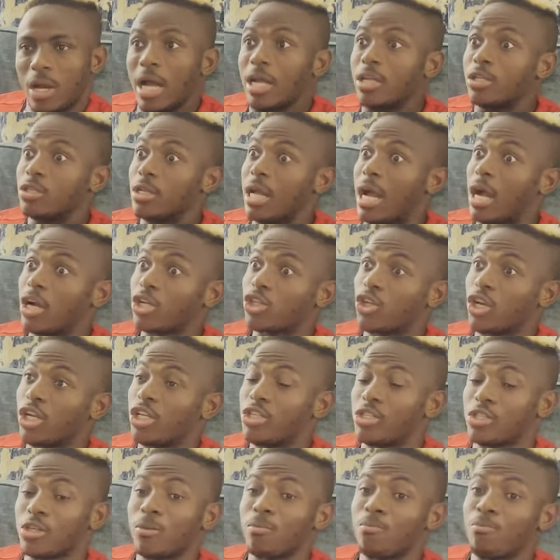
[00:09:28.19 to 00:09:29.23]
And
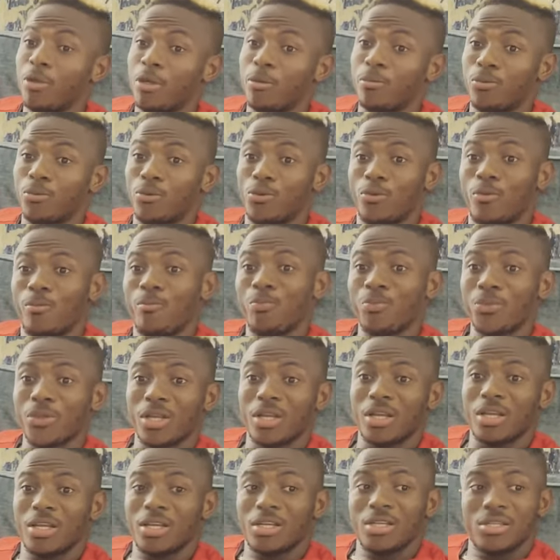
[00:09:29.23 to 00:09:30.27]
actually, some people
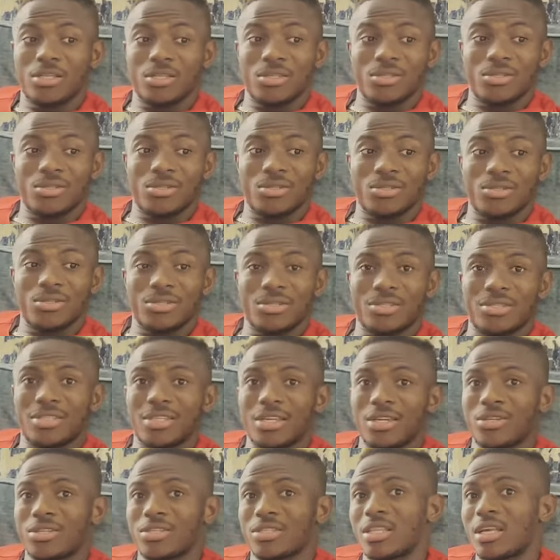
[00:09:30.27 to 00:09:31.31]

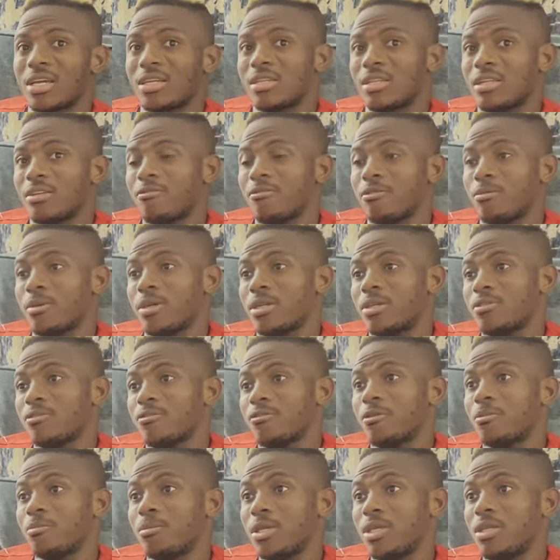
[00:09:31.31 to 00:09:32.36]
set a standard for
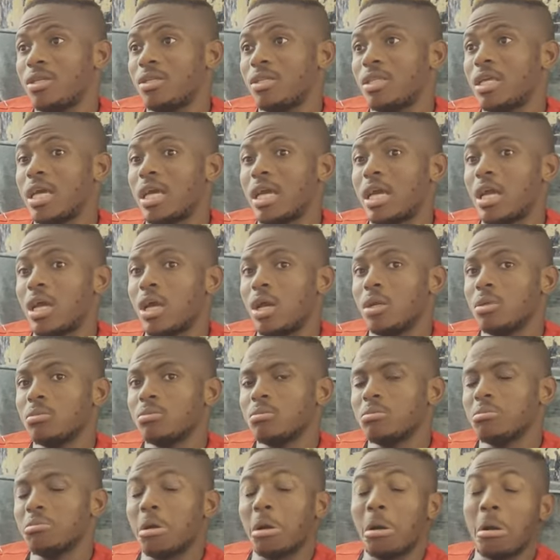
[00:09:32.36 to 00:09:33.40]
me that,
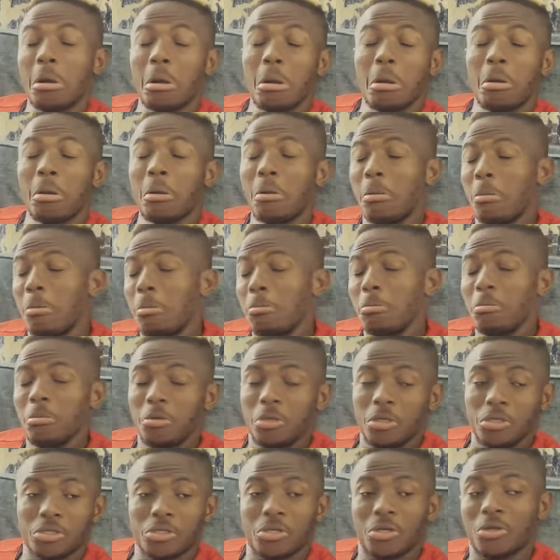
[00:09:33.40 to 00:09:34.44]
oh,
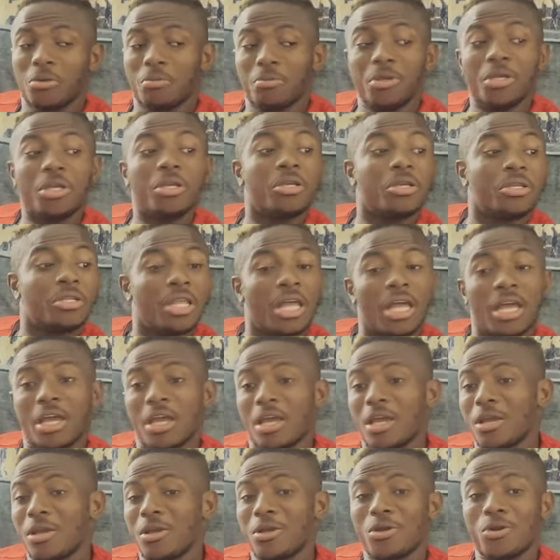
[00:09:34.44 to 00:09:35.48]
he's gonna be
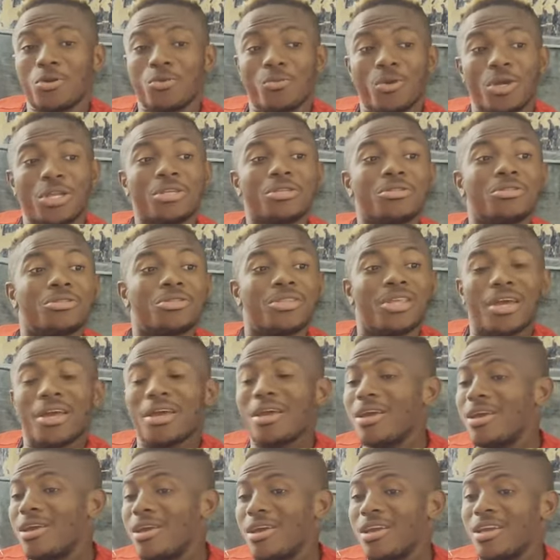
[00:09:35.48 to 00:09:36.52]
there when he's
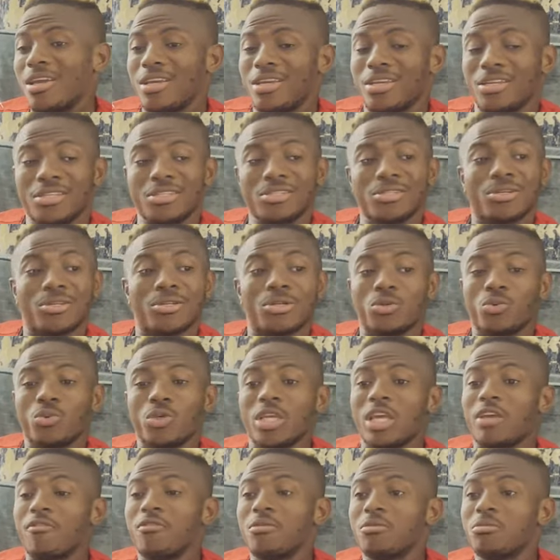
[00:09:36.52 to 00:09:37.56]
there, we
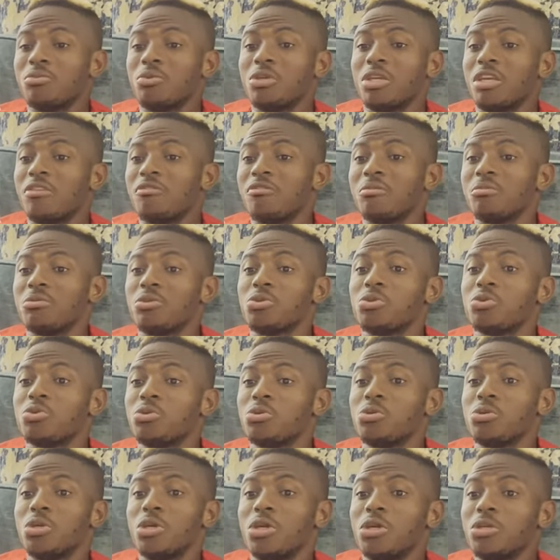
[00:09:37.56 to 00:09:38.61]
give him
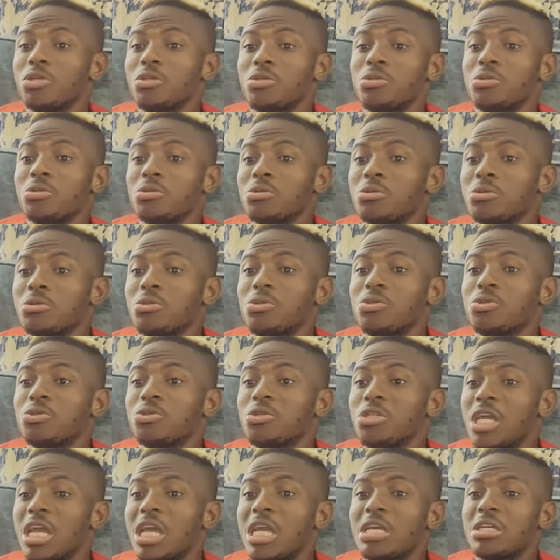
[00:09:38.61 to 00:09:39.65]
two
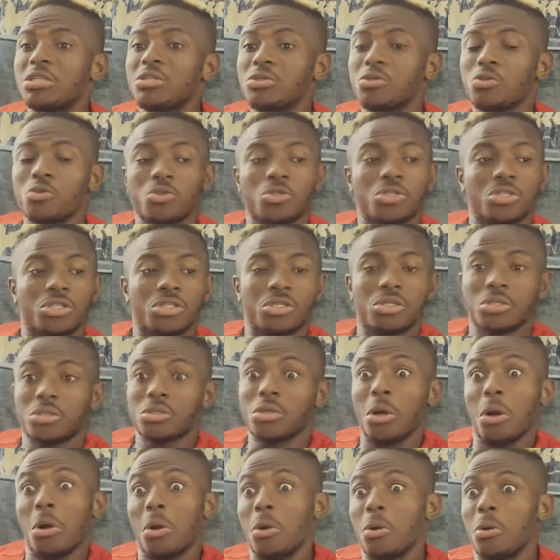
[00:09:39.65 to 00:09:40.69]
years, two
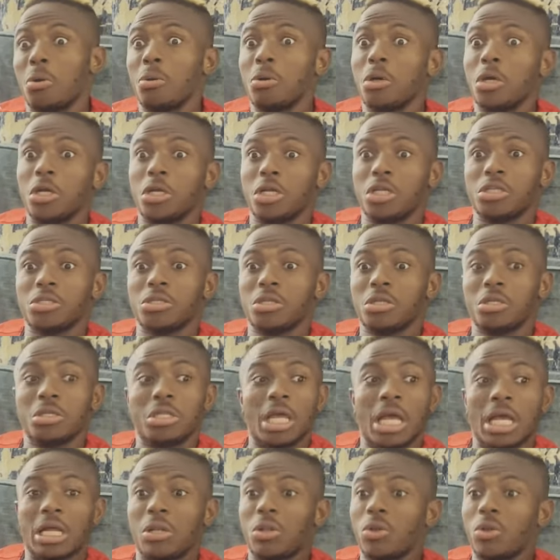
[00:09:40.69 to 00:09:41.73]
seasons, oh, they're